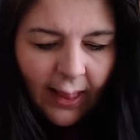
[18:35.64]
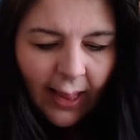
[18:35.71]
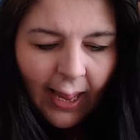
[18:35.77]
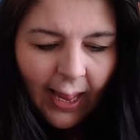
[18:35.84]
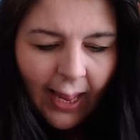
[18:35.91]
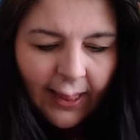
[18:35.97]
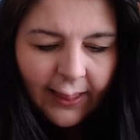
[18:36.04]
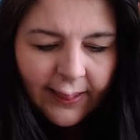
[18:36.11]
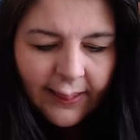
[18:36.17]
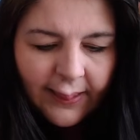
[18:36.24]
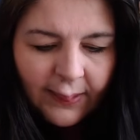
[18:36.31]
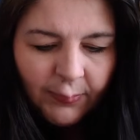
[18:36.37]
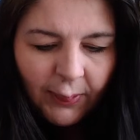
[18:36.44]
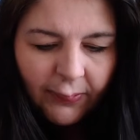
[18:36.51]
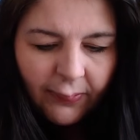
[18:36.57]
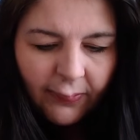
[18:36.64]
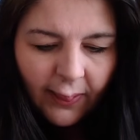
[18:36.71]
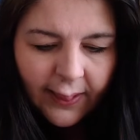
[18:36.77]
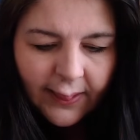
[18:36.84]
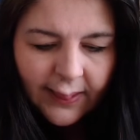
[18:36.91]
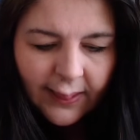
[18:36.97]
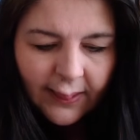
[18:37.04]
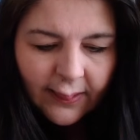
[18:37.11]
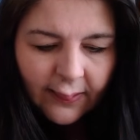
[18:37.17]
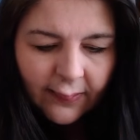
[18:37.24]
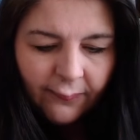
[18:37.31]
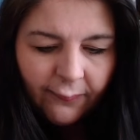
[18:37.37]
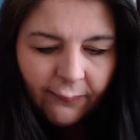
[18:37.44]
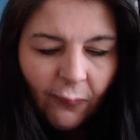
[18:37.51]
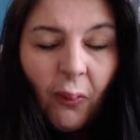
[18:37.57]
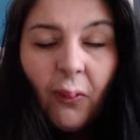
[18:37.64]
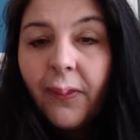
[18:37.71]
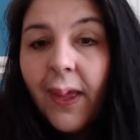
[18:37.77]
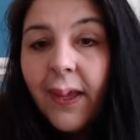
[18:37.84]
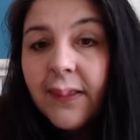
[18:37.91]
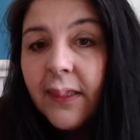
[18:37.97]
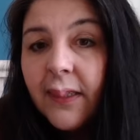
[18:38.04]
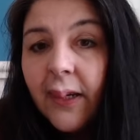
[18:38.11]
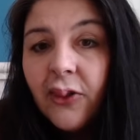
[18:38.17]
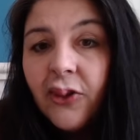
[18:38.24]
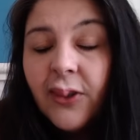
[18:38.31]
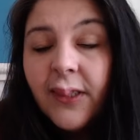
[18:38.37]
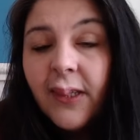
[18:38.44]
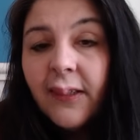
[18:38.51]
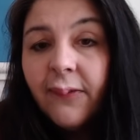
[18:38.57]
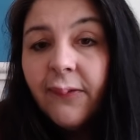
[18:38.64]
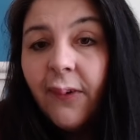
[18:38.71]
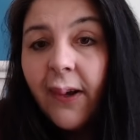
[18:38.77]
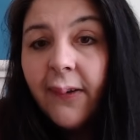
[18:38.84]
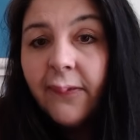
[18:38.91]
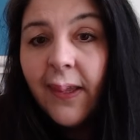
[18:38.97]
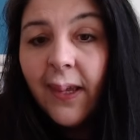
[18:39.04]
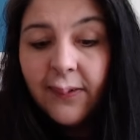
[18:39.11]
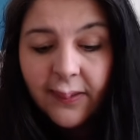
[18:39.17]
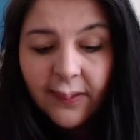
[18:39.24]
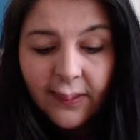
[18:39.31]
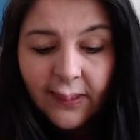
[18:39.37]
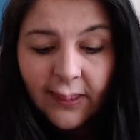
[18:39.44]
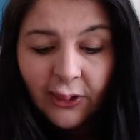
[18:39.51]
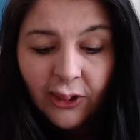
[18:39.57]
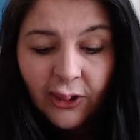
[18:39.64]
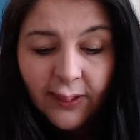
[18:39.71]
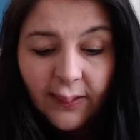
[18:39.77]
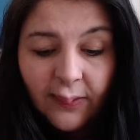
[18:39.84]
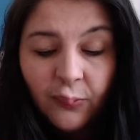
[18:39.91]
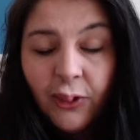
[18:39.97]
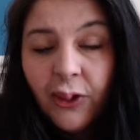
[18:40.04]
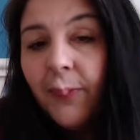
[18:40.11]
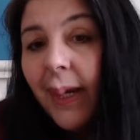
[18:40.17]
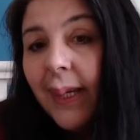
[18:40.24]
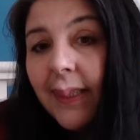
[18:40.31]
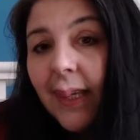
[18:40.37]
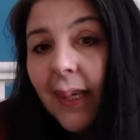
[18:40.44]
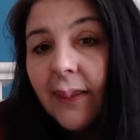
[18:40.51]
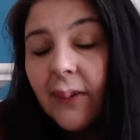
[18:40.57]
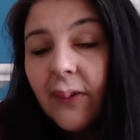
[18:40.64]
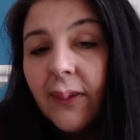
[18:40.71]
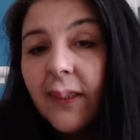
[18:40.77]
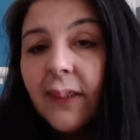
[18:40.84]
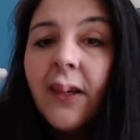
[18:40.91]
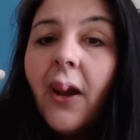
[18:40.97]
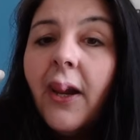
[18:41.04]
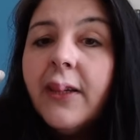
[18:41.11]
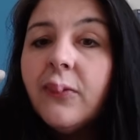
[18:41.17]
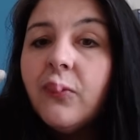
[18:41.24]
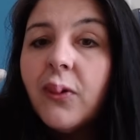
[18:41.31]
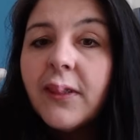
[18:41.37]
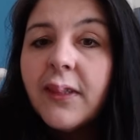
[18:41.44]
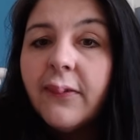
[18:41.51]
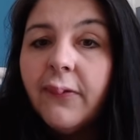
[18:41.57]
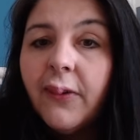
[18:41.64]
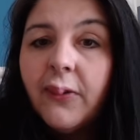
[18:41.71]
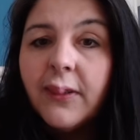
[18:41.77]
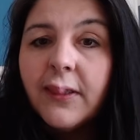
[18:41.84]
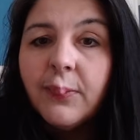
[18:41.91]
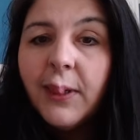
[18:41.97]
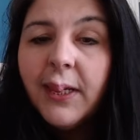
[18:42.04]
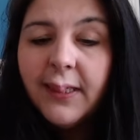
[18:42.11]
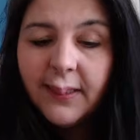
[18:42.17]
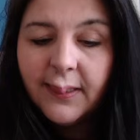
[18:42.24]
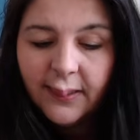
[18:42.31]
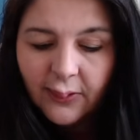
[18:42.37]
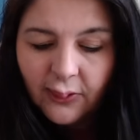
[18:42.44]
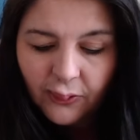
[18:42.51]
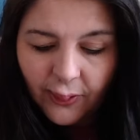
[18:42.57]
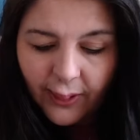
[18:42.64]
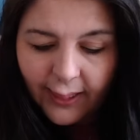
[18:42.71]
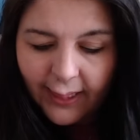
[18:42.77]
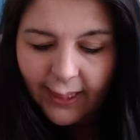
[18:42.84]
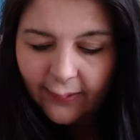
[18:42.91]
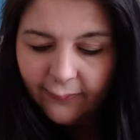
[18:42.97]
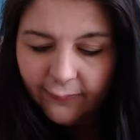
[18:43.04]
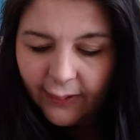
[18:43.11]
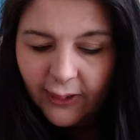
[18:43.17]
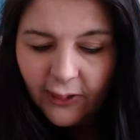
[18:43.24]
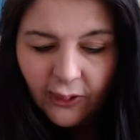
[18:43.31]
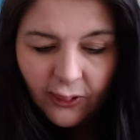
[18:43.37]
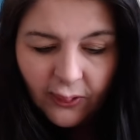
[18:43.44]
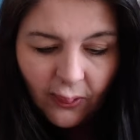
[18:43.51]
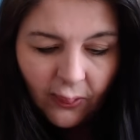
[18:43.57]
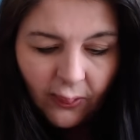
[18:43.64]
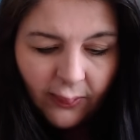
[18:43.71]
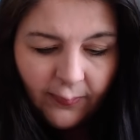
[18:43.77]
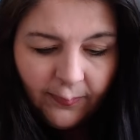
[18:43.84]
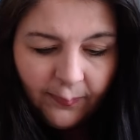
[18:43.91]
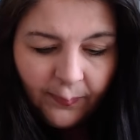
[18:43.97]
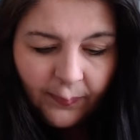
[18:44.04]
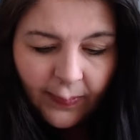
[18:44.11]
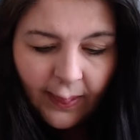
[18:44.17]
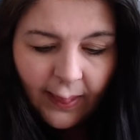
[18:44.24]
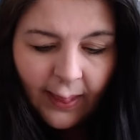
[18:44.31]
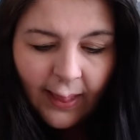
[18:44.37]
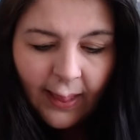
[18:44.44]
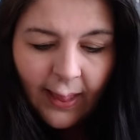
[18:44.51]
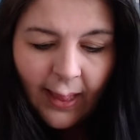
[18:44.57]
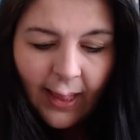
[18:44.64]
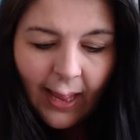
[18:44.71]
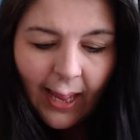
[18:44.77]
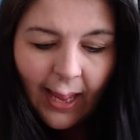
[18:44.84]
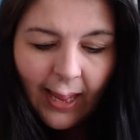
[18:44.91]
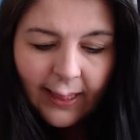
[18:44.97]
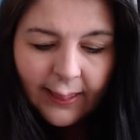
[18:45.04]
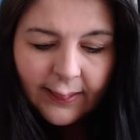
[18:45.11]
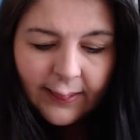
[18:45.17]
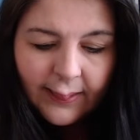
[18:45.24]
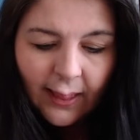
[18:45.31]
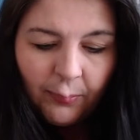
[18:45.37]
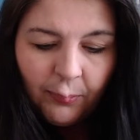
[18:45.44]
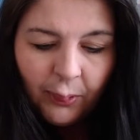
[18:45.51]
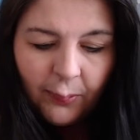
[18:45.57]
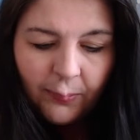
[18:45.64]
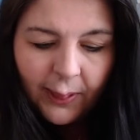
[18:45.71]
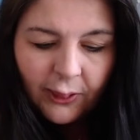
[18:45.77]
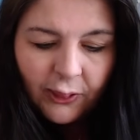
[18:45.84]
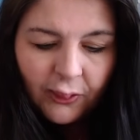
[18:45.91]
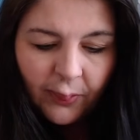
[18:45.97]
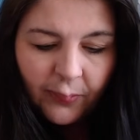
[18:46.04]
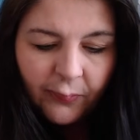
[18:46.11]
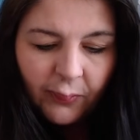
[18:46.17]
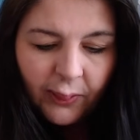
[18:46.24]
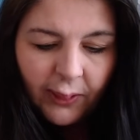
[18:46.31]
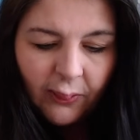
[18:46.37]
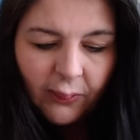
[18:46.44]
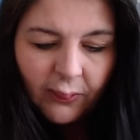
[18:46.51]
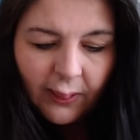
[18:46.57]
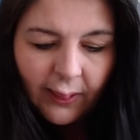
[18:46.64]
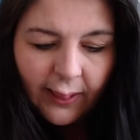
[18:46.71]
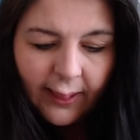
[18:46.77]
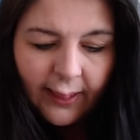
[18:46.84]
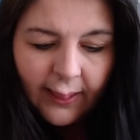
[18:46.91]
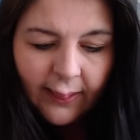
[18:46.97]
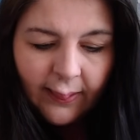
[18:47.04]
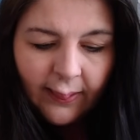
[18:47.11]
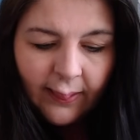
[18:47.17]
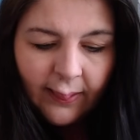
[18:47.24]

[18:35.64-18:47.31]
And this month I did 4,000, just under 5,000 stitches, which makes sense because it kind of was the focus piece to try and get a finish on. And I'll put a picture up of what it looked like.